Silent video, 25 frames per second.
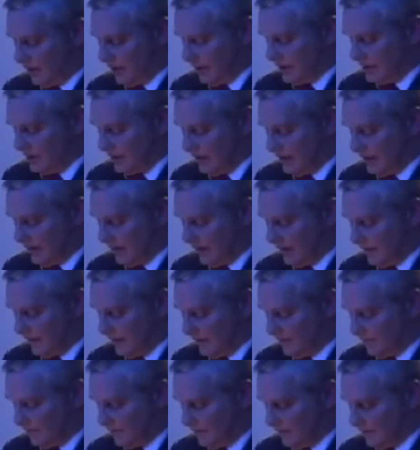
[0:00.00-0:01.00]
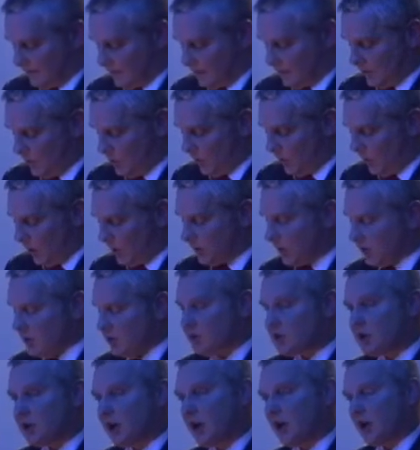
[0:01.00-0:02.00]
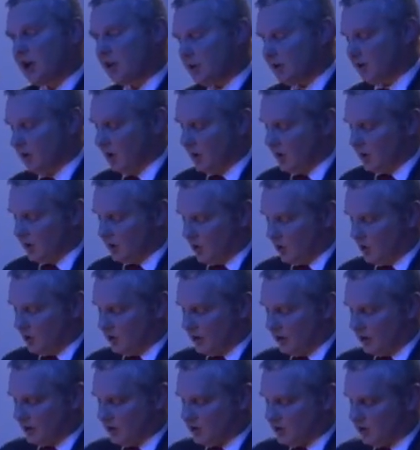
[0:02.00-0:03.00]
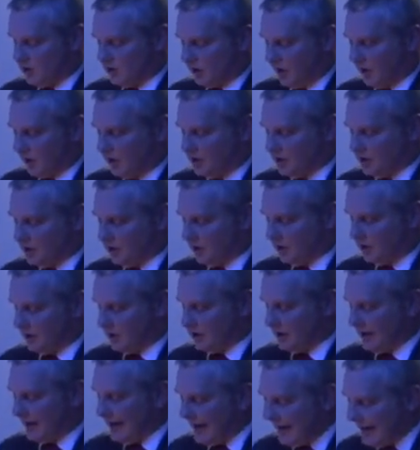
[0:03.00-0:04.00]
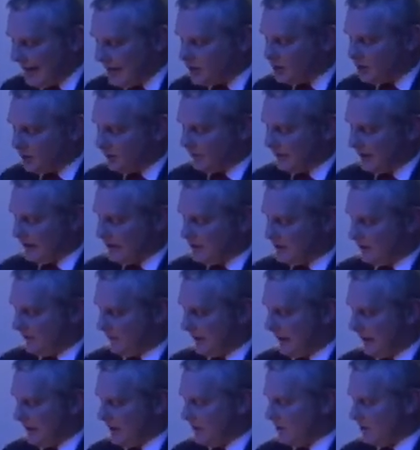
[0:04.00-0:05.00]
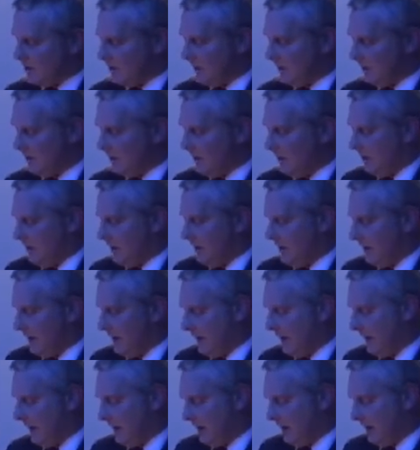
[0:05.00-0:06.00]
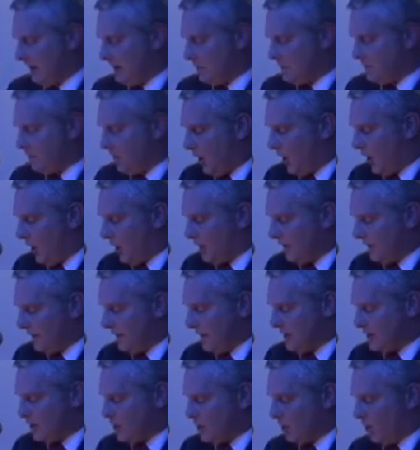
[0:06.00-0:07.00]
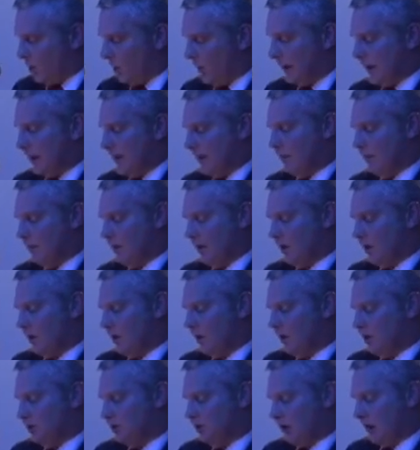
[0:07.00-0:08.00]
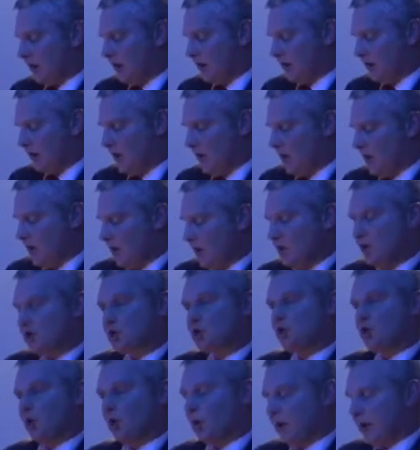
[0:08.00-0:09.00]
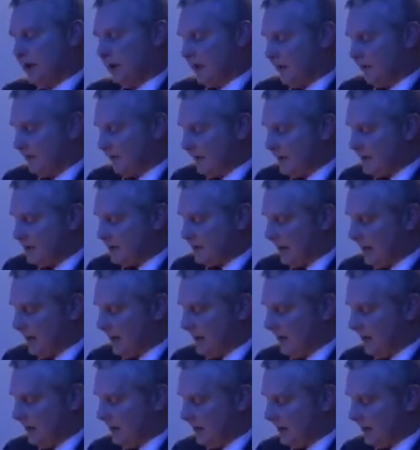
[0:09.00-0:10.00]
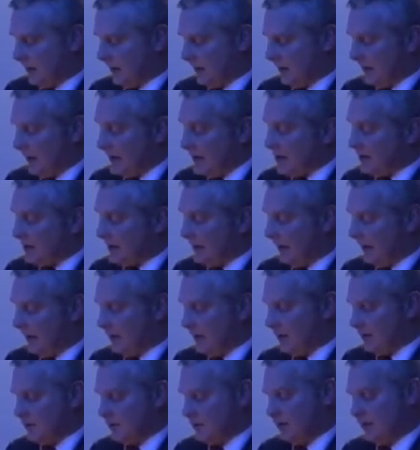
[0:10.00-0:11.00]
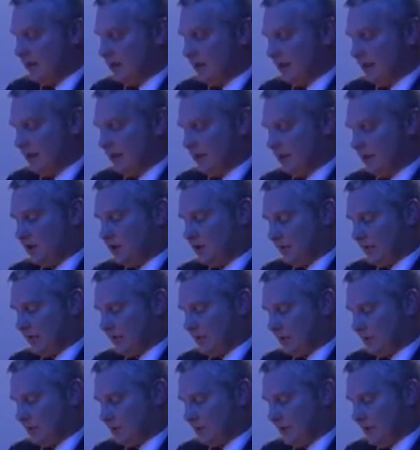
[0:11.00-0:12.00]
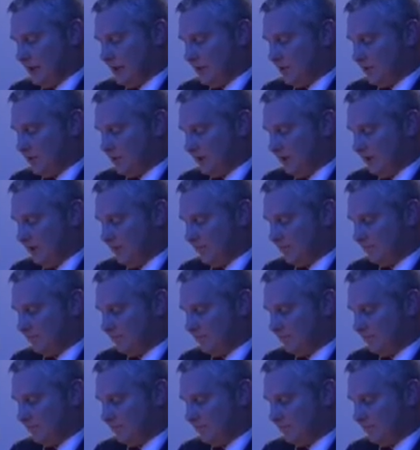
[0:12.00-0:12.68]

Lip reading: this island. North and South, Unionists and Nationalists, each of these events is part of a story that we all share. The story of this island and these islands in the 20th century.